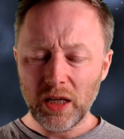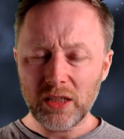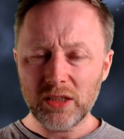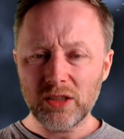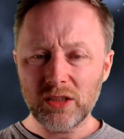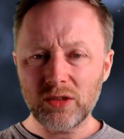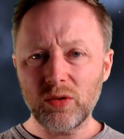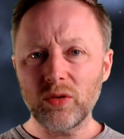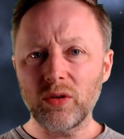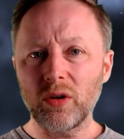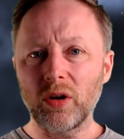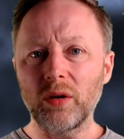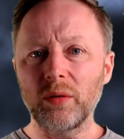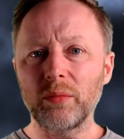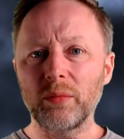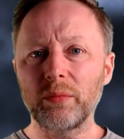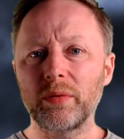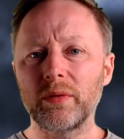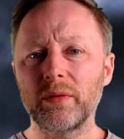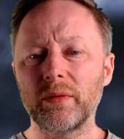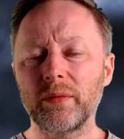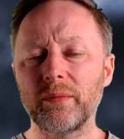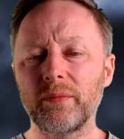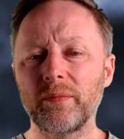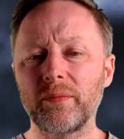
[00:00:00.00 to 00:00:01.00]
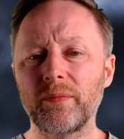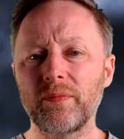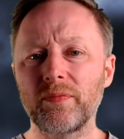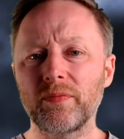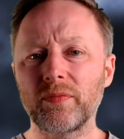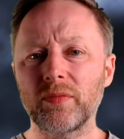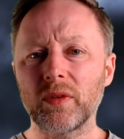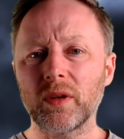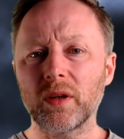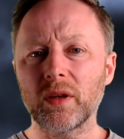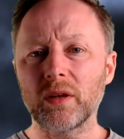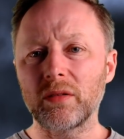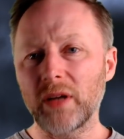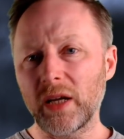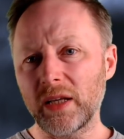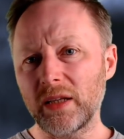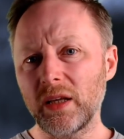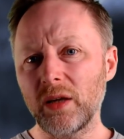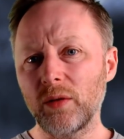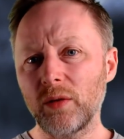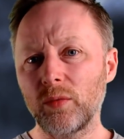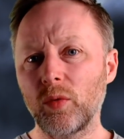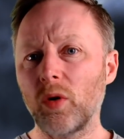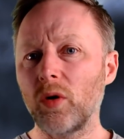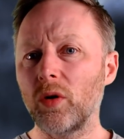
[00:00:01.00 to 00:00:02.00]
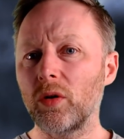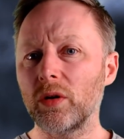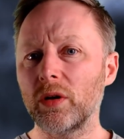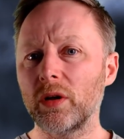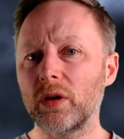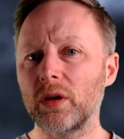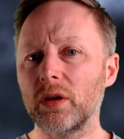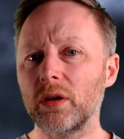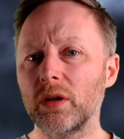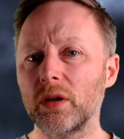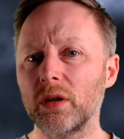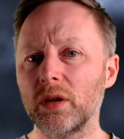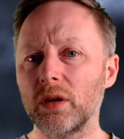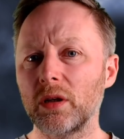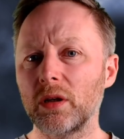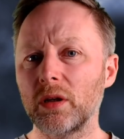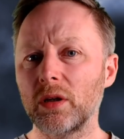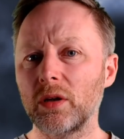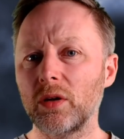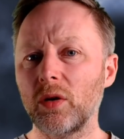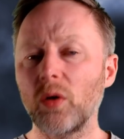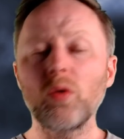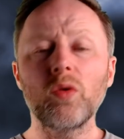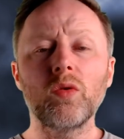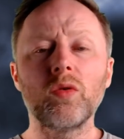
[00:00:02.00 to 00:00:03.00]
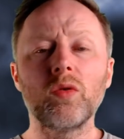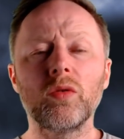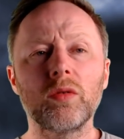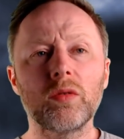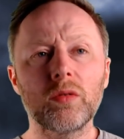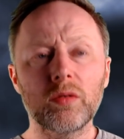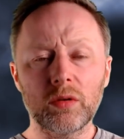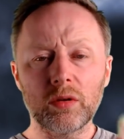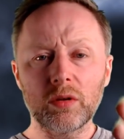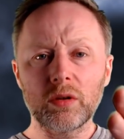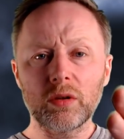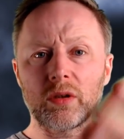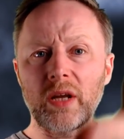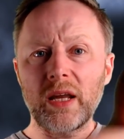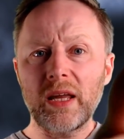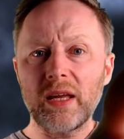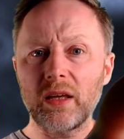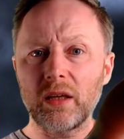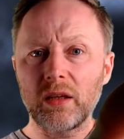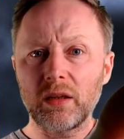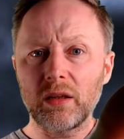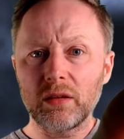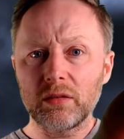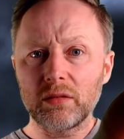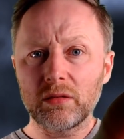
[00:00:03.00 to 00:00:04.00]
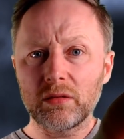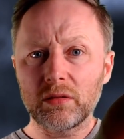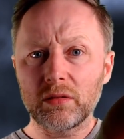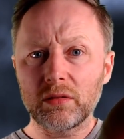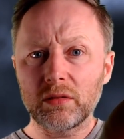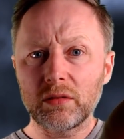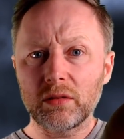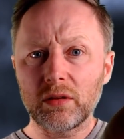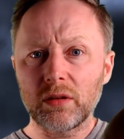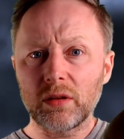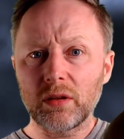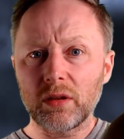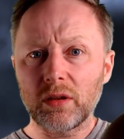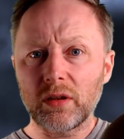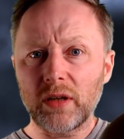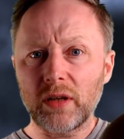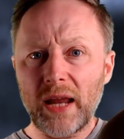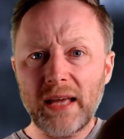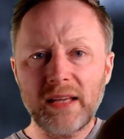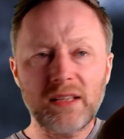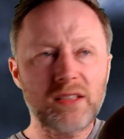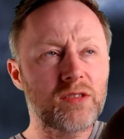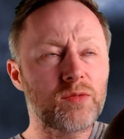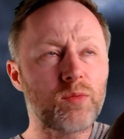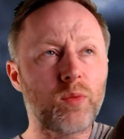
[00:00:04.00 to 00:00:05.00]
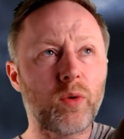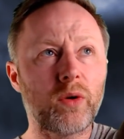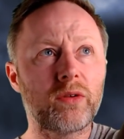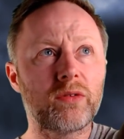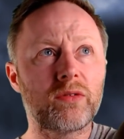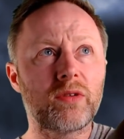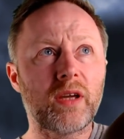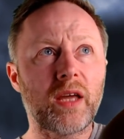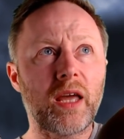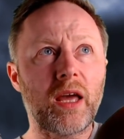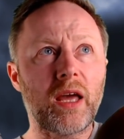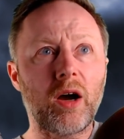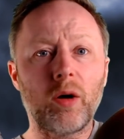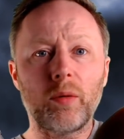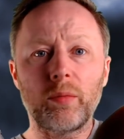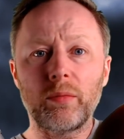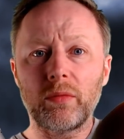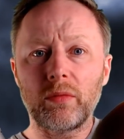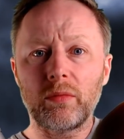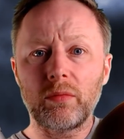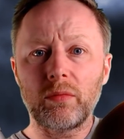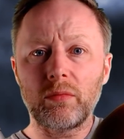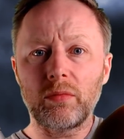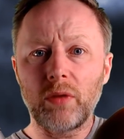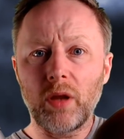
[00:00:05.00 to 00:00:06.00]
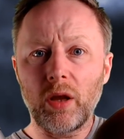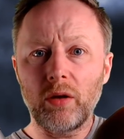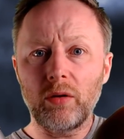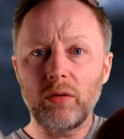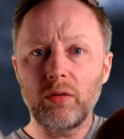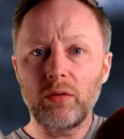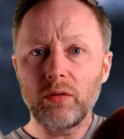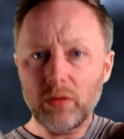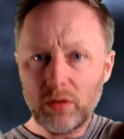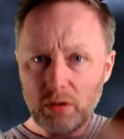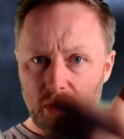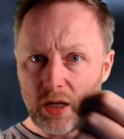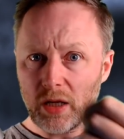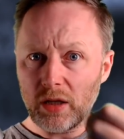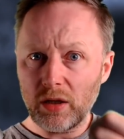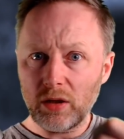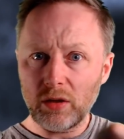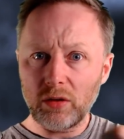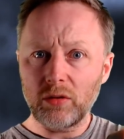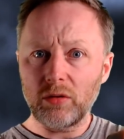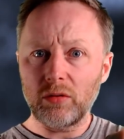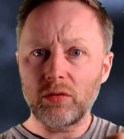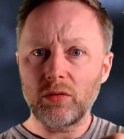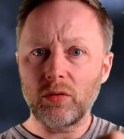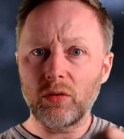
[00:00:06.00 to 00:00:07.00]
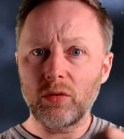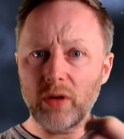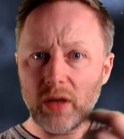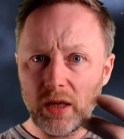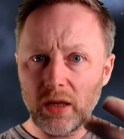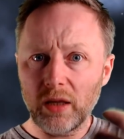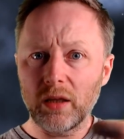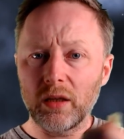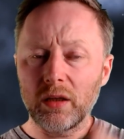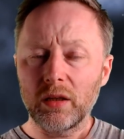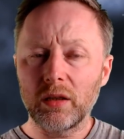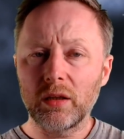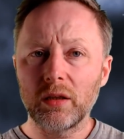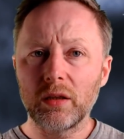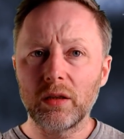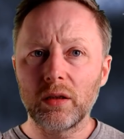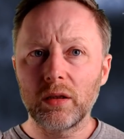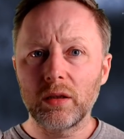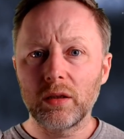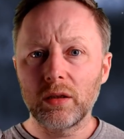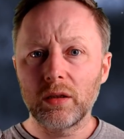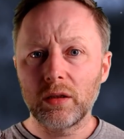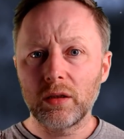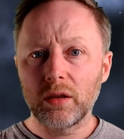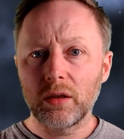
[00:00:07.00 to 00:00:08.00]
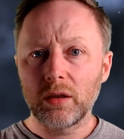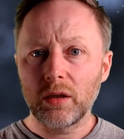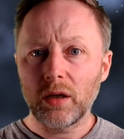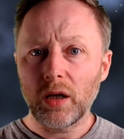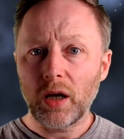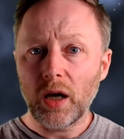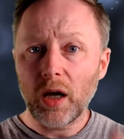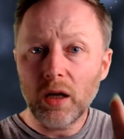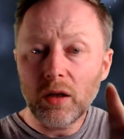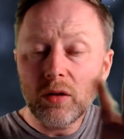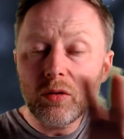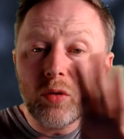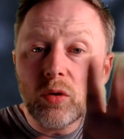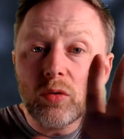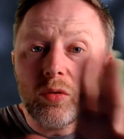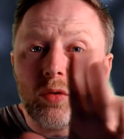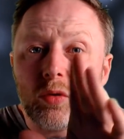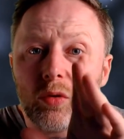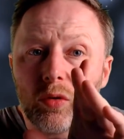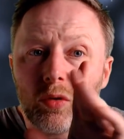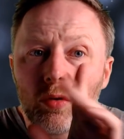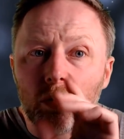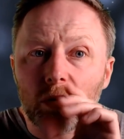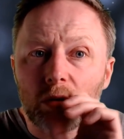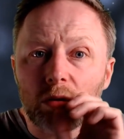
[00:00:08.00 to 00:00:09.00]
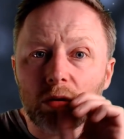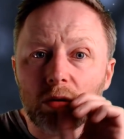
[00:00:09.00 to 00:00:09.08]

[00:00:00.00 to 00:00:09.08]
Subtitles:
He stood up, ready to walk. Oh, Craig. Craig's wanting to get up. Now, Craig, okay. The